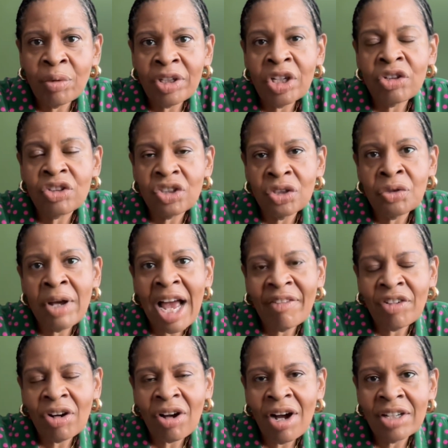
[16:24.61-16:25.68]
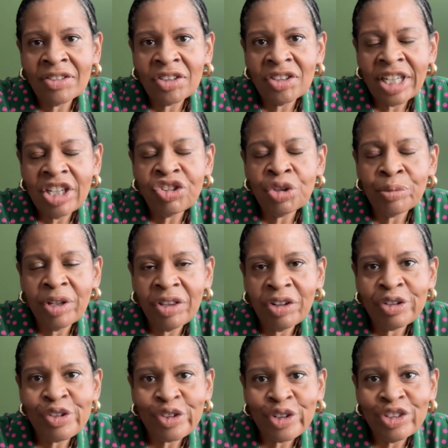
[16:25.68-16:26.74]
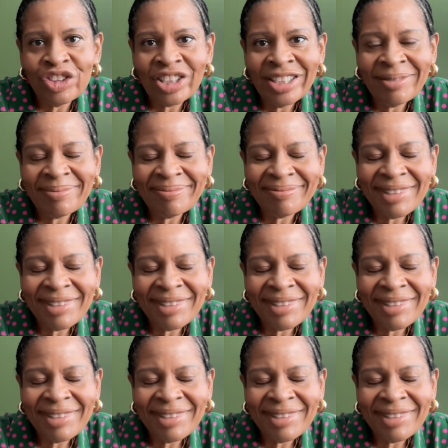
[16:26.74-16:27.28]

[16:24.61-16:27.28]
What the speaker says: when you do have your consultation with your surgeon.